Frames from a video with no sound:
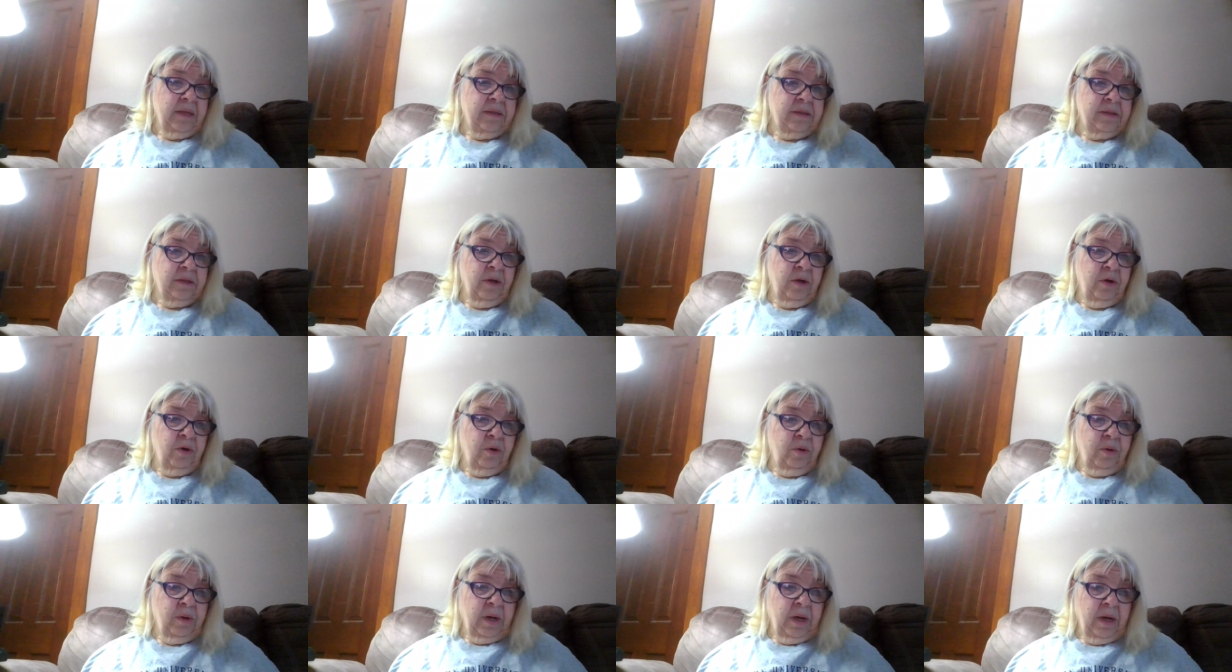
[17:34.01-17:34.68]

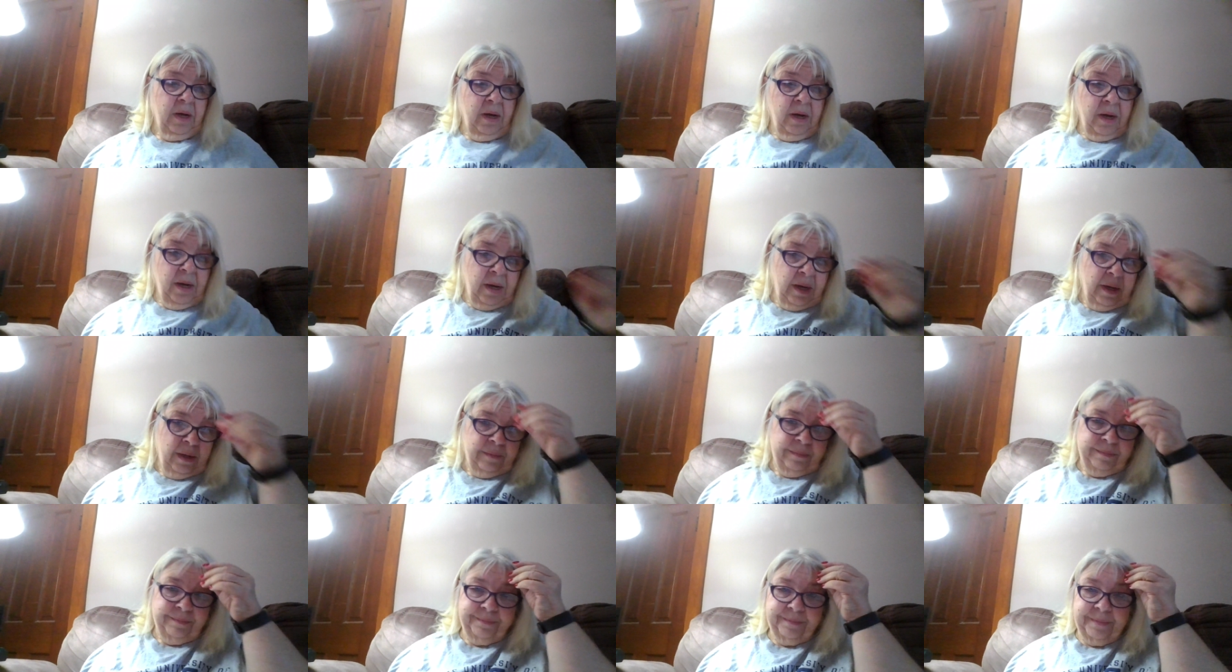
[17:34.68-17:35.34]
So
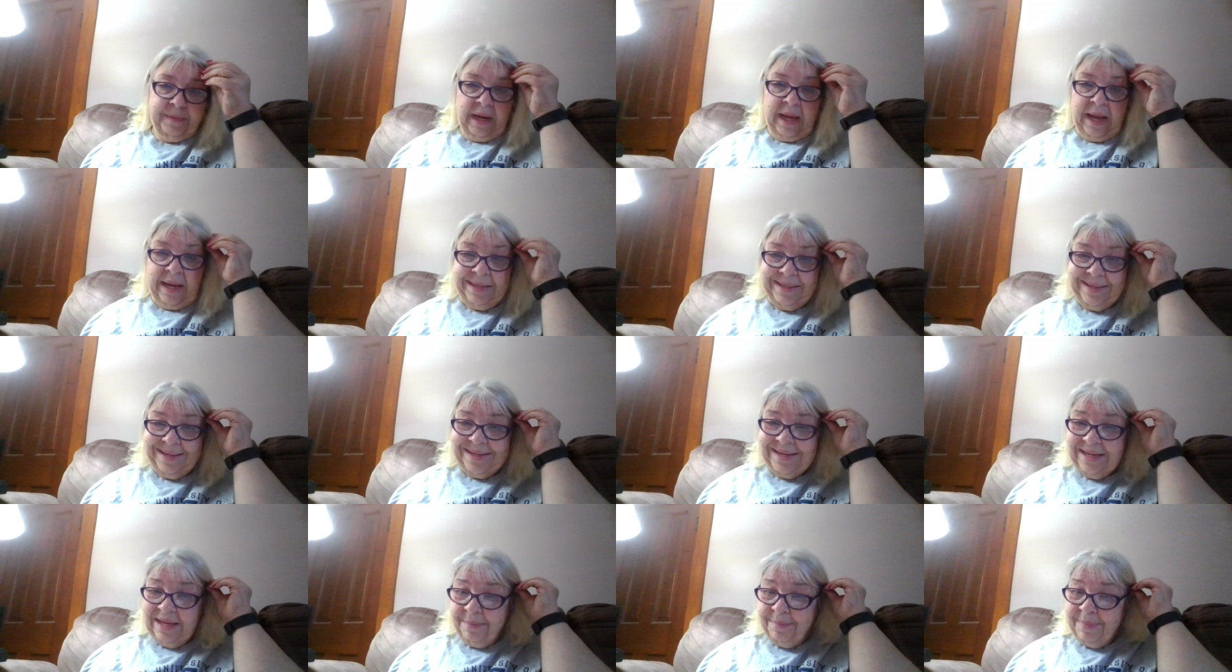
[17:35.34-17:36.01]
um, I
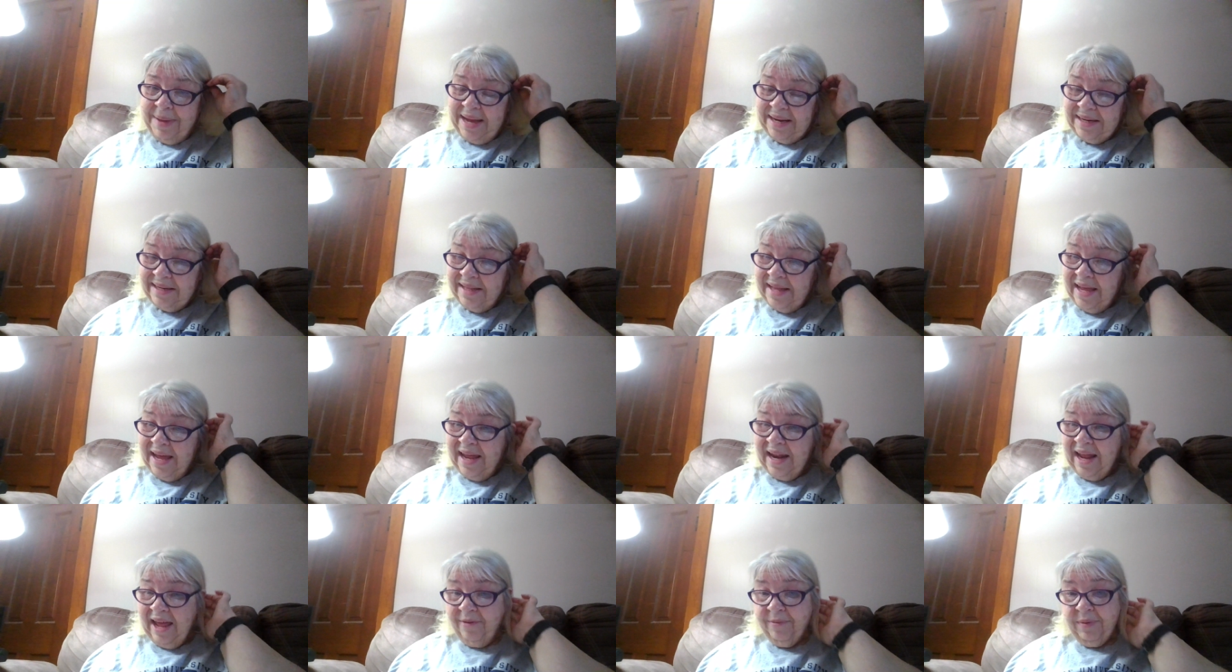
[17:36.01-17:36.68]
need to get back to
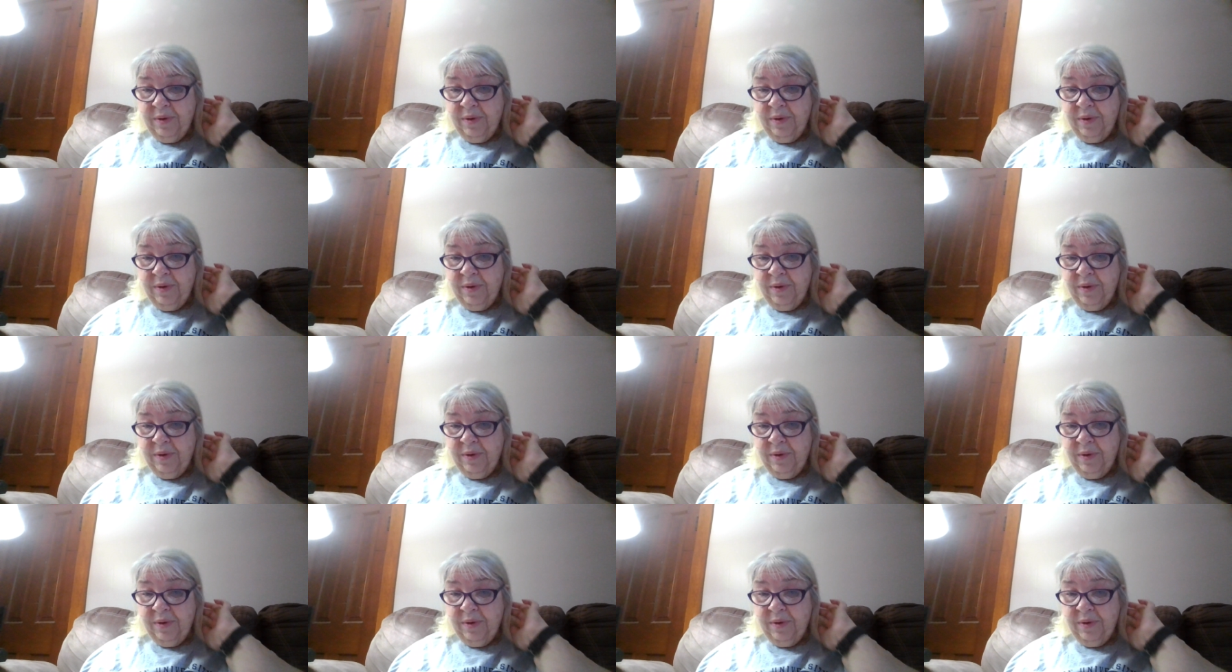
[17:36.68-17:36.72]
that.